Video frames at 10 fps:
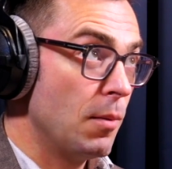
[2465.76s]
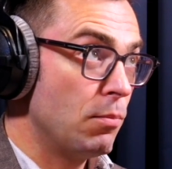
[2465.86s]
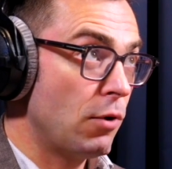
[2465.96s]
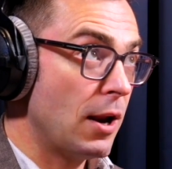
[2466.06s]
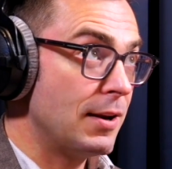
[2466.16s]

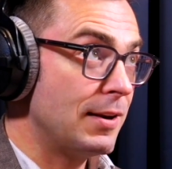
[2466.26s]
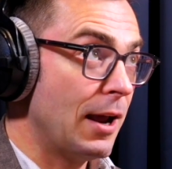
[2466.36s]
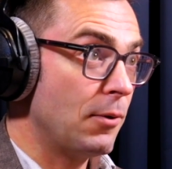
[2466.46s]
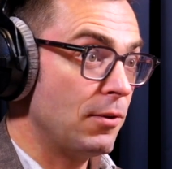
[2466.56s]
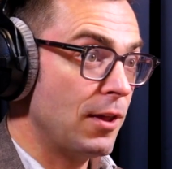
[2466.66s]
break
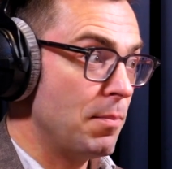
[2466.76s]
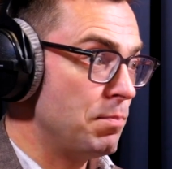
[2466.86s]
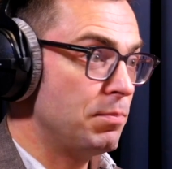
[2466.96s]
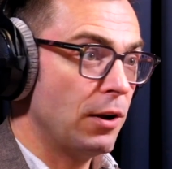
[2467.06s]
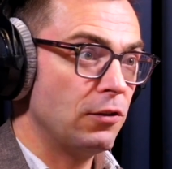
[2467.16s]
down their
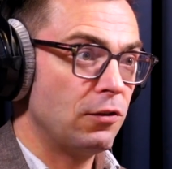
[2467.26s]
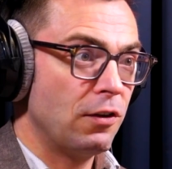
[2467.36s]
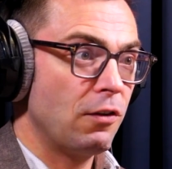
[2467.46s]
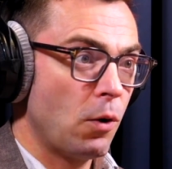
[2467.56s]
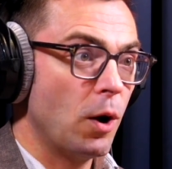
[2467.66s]
budgetary
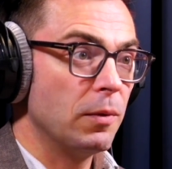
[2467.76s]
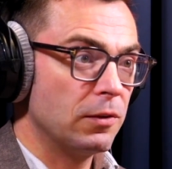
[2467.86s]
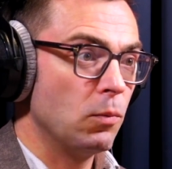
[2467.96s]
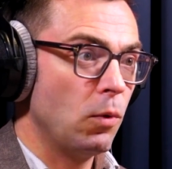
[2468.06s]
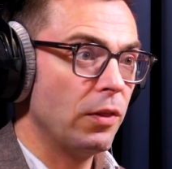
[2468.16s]
requirements
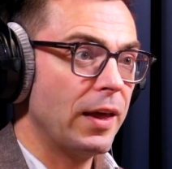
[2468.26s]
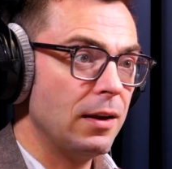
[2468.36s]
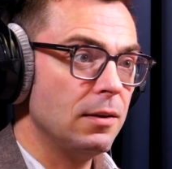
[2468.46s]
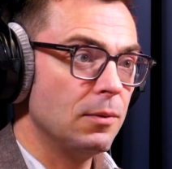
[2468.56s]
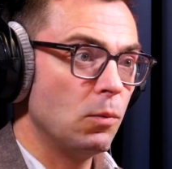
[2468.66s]
and what
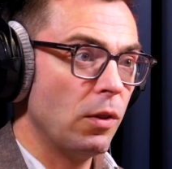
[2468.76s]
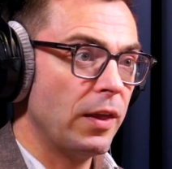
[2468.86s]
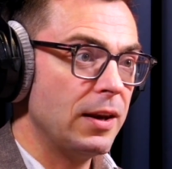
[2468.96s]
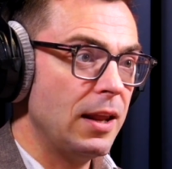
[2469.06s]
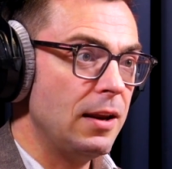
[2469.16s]
they
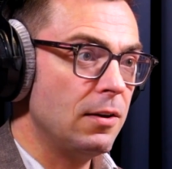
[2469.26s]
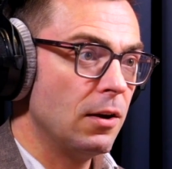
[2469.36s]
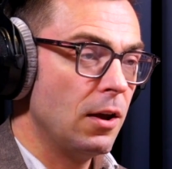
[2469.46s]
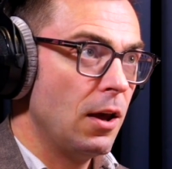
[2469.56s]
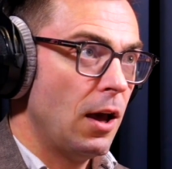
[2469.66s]
need.
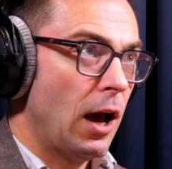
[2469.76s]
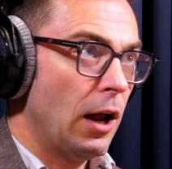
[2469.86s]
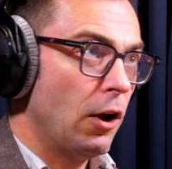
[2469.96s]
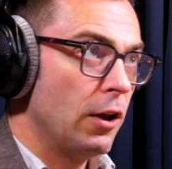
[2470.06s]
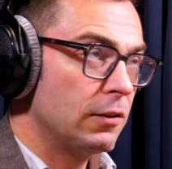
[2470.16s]
And
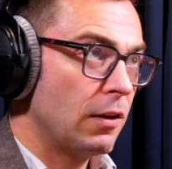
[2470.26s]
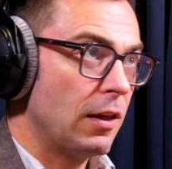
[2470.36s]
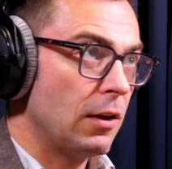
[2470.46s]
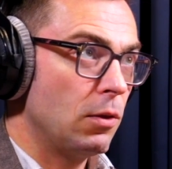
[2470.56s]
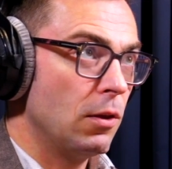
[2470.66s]
I also
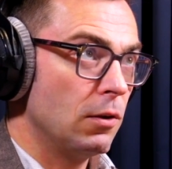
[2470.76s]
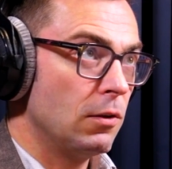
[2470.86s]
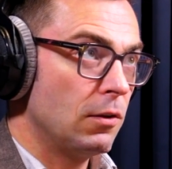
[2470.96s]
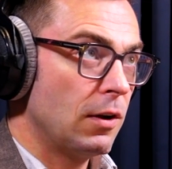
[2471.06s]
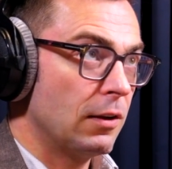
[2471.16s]
think that
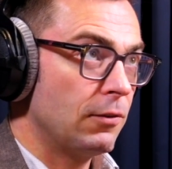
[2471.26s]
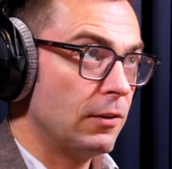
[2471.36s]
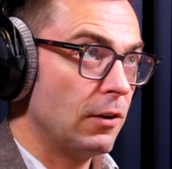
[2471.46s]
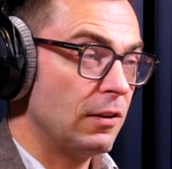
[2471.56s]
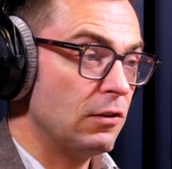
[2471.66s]
classified
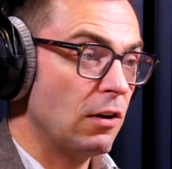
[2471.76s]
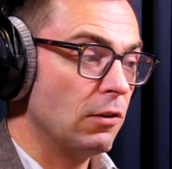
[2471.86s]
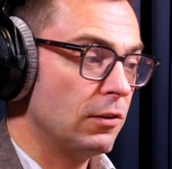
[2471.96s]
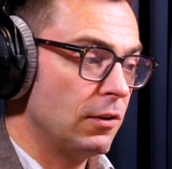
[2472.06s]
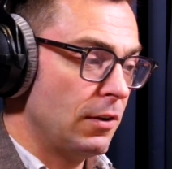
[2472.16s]
sites in general
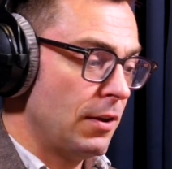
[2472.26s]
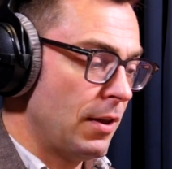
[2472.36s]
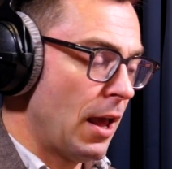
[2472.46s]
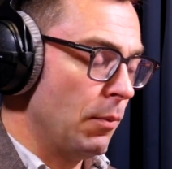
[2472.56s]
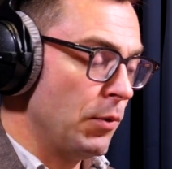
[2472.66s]

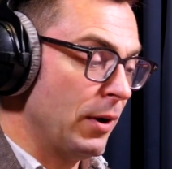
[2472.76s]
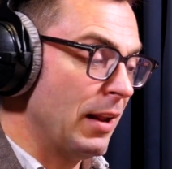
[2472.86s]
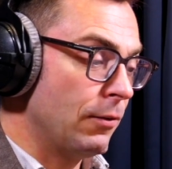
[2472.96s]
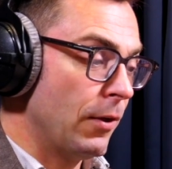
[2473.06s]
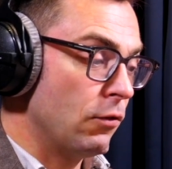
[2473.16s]
help you
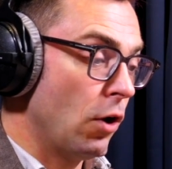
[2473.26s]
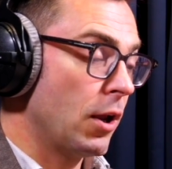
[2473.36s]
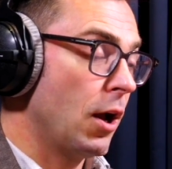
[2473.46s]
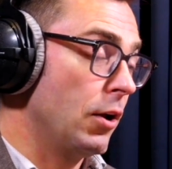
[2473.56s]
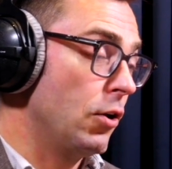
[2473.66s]
identify the right
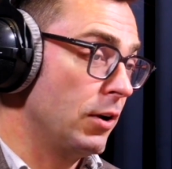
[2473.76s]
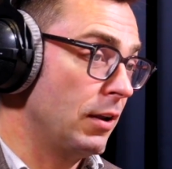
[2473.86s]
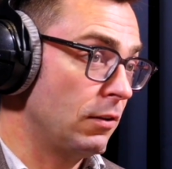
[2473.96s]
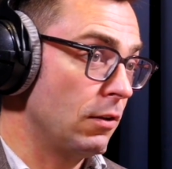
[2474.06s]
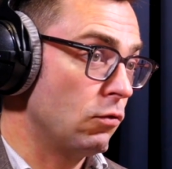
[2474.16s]
car, not
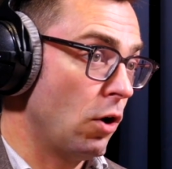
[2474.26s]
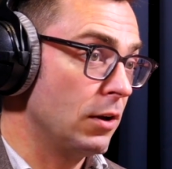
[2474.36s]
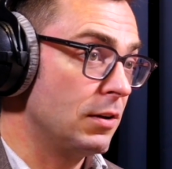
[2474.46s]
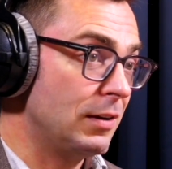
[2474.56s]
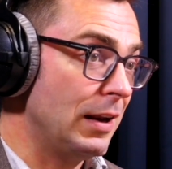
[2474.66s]
necessarily the right
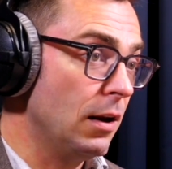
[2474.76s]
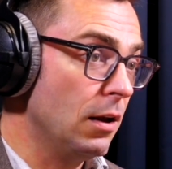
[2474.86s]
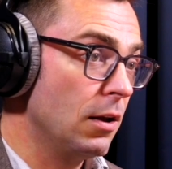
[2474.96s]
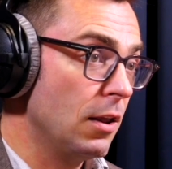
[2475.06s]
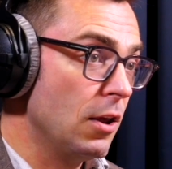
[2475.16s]
dealer.
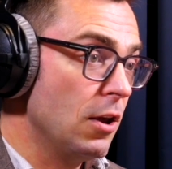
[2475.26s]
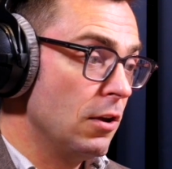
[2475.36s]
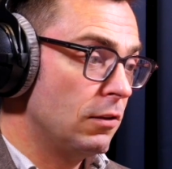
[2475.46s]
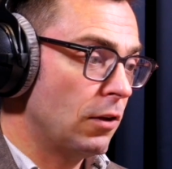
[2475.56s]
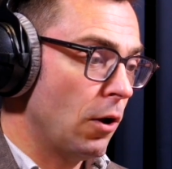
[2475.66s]

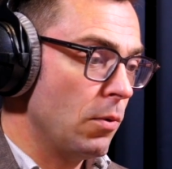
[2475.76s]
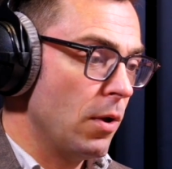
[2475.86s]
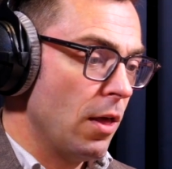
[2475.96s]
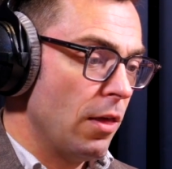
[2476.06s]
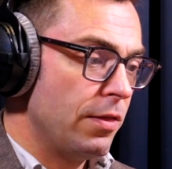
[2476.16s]
So
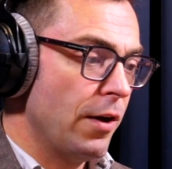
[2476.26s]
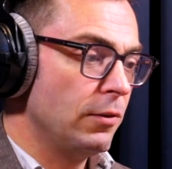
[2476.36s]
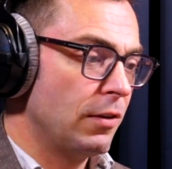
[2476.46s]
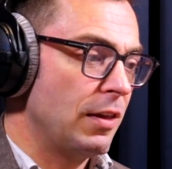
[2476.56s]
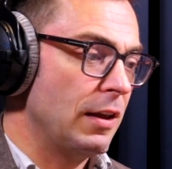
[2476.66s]
those
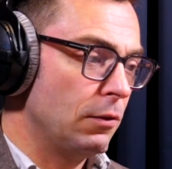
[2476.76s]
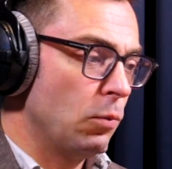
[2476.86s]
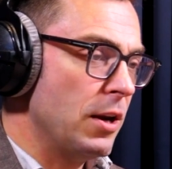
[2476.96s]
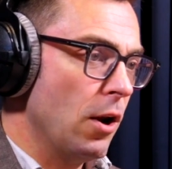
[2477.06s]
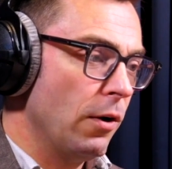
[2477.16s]
are things
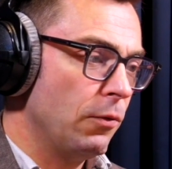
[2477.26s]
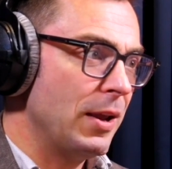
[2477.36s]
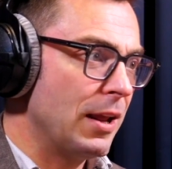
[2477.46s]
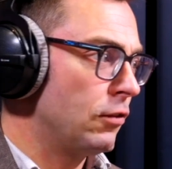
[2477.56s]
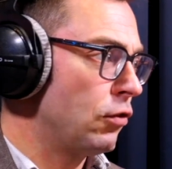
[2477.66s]
we know if we
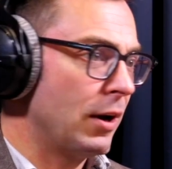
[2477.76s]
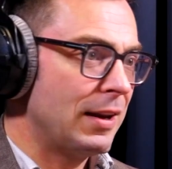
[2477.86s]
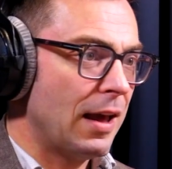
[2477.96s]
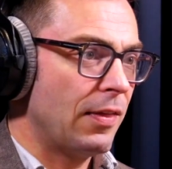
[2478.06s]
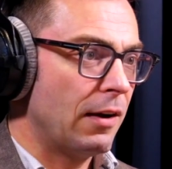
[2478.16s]
can try and
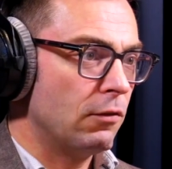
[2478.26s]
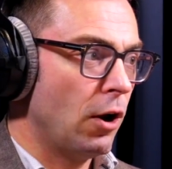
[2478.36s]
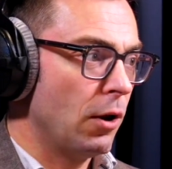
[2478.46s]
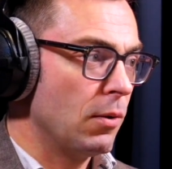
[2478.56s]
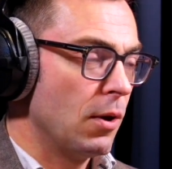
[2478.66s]
get that
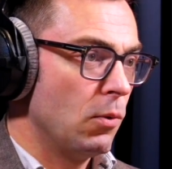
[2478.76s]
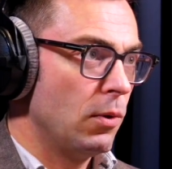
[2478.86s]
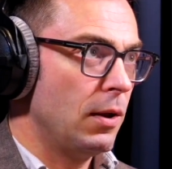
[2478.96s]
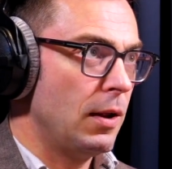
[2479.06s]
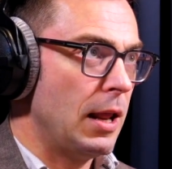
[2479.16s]
right,
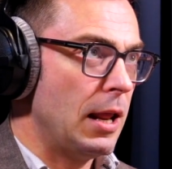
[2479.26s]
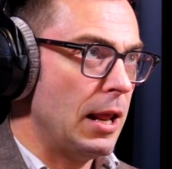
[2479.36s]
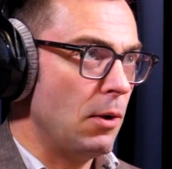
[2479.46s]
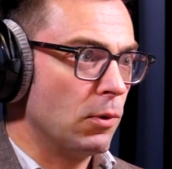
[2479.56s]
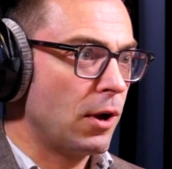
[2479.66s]

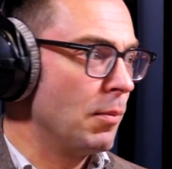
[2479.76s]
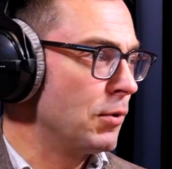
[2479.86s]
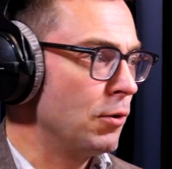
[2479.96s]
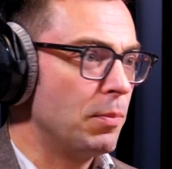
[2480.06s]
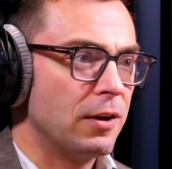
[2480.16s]
it will come
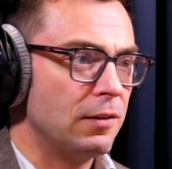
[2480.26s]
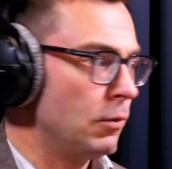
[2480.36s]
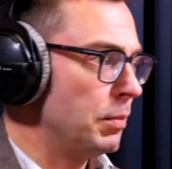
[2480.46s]
good because it will be